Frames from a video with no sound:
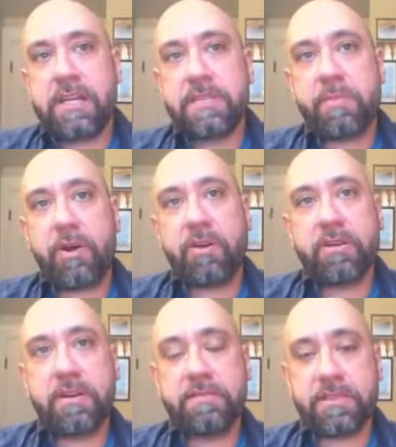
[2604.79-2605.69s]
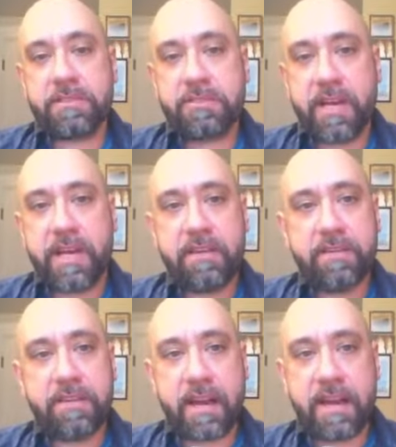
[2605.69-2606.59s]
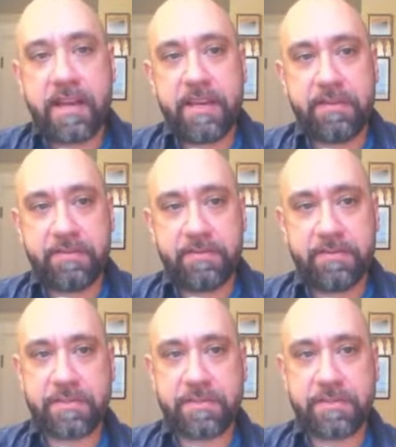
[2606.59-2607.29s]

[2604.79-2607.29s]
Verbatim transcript: part of a trend that I have